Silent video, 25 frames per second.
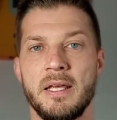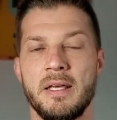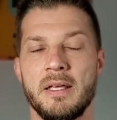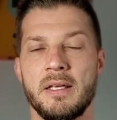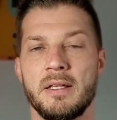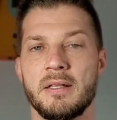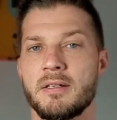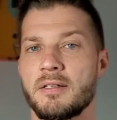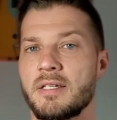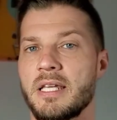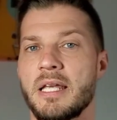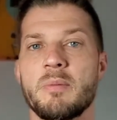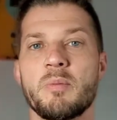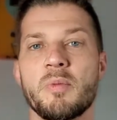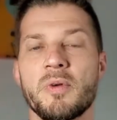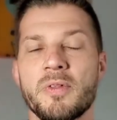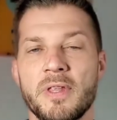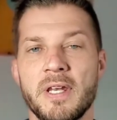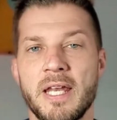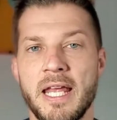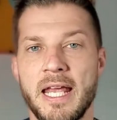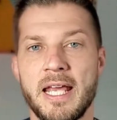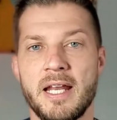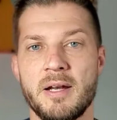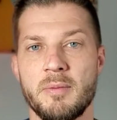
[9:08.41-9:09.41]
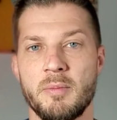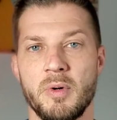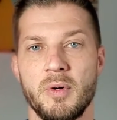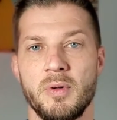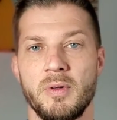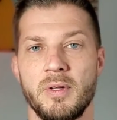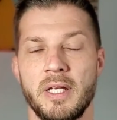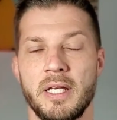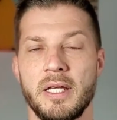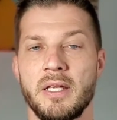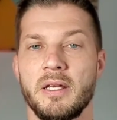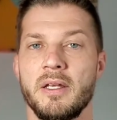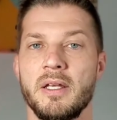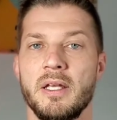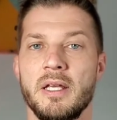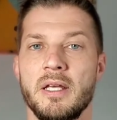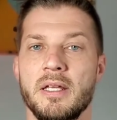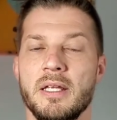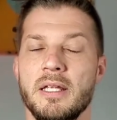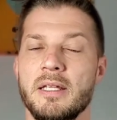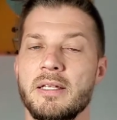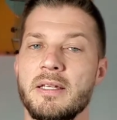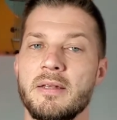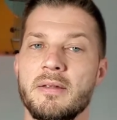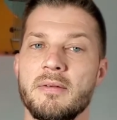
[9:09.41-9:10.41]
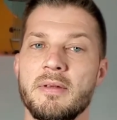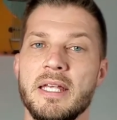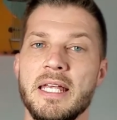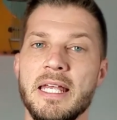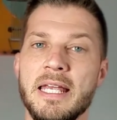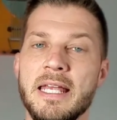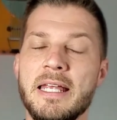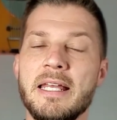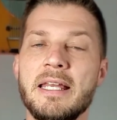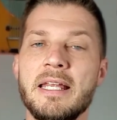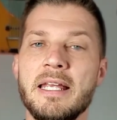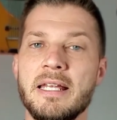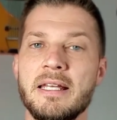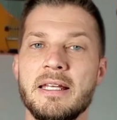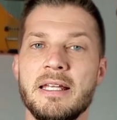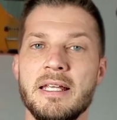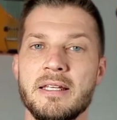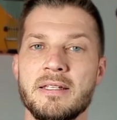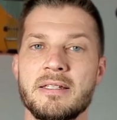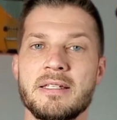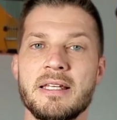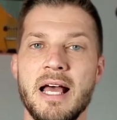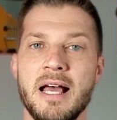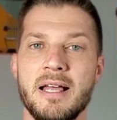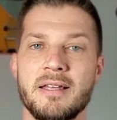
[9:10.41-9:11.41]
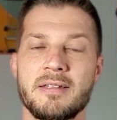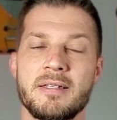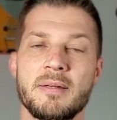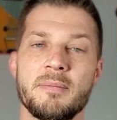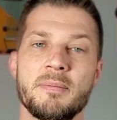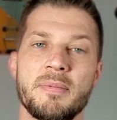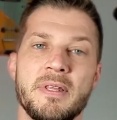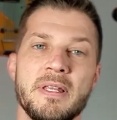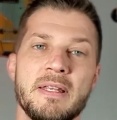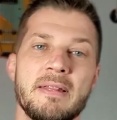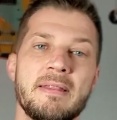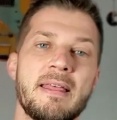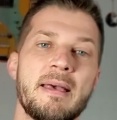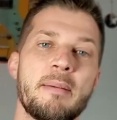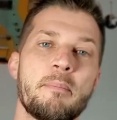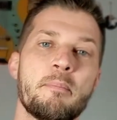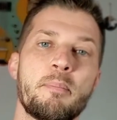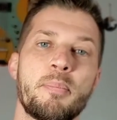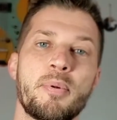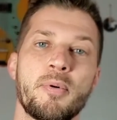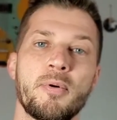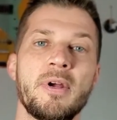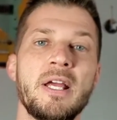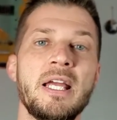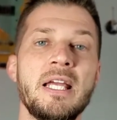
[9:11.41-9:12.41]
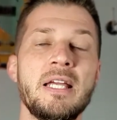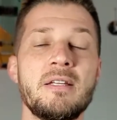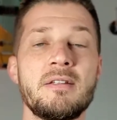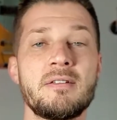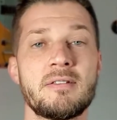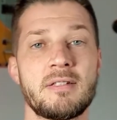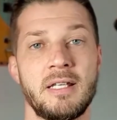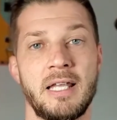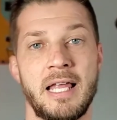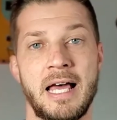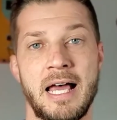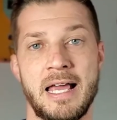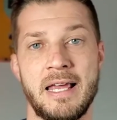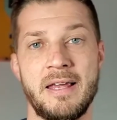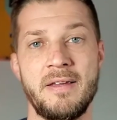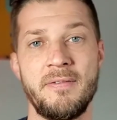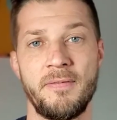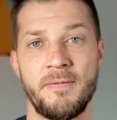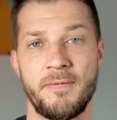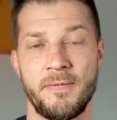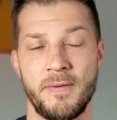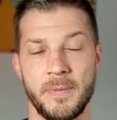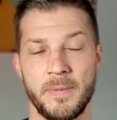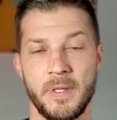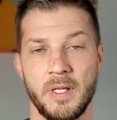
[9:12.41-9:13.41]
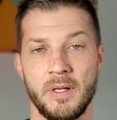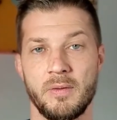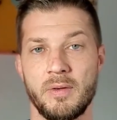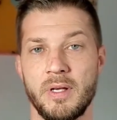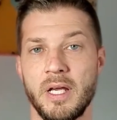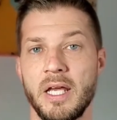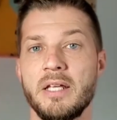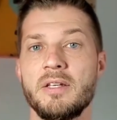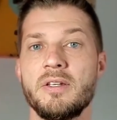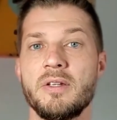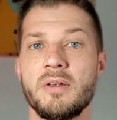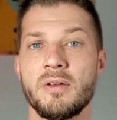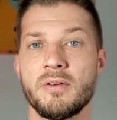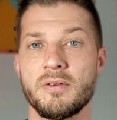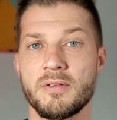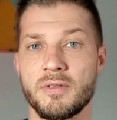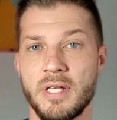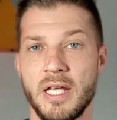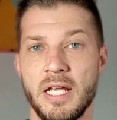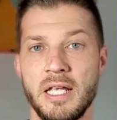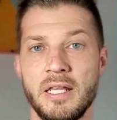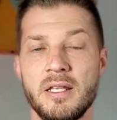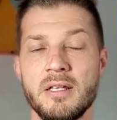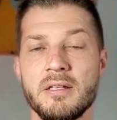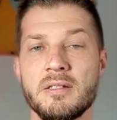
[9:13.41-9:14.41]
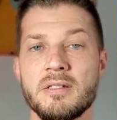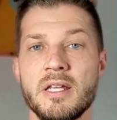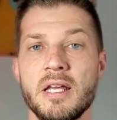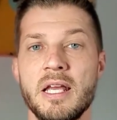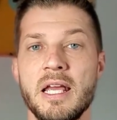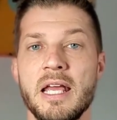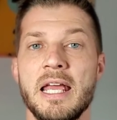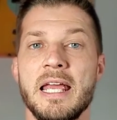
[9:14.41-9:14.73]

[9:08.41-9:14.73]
And the same with an animal. Like eating is not something that brings life. Okay, do you understand this?